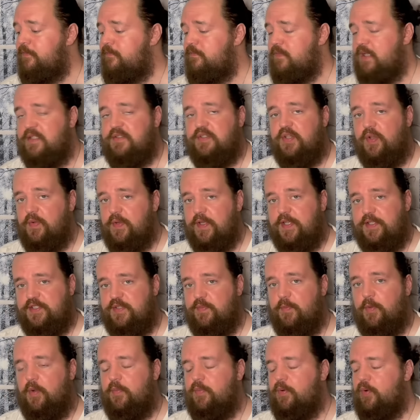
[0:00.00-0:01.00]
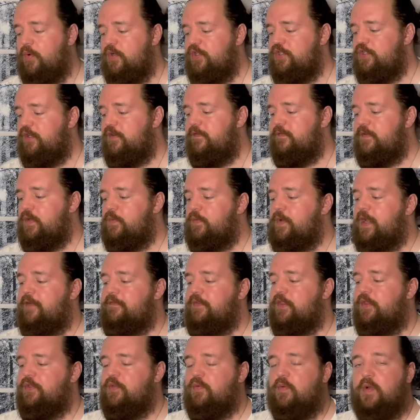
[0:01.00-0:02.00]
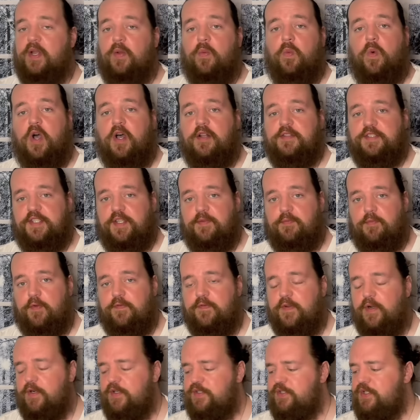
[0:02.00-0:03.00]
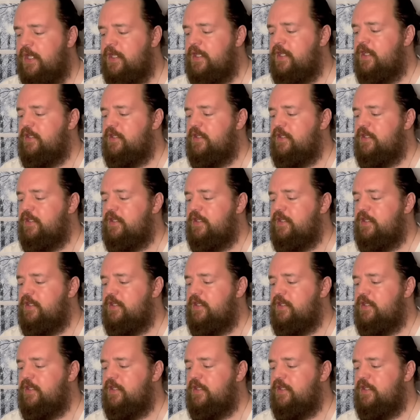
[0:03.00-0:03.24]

That's only a small portion of you. We have the Three of Wands in reverse.